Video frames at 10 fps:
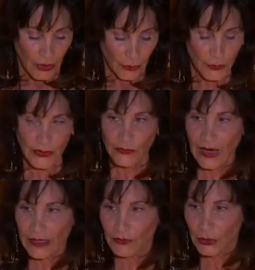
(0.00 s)
Almost
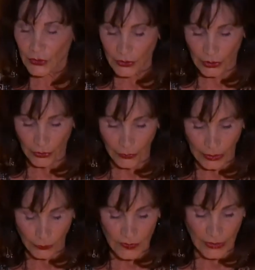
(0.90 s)
5 years ago, I
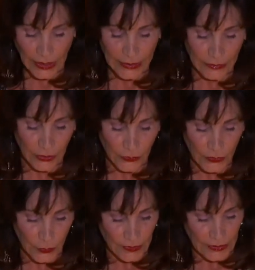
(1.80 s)
was diagnosed
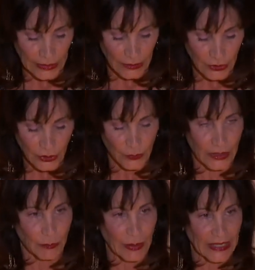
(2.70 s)
with stage
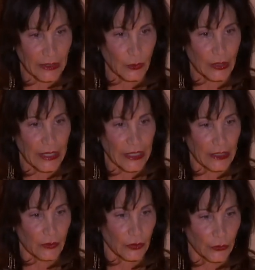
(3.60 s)
3
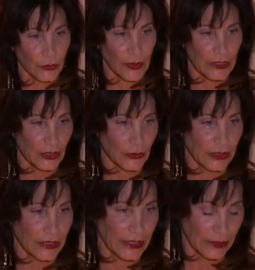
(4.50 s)
pancreatic
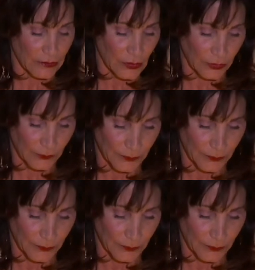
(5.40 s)
neuroendocrine cancer.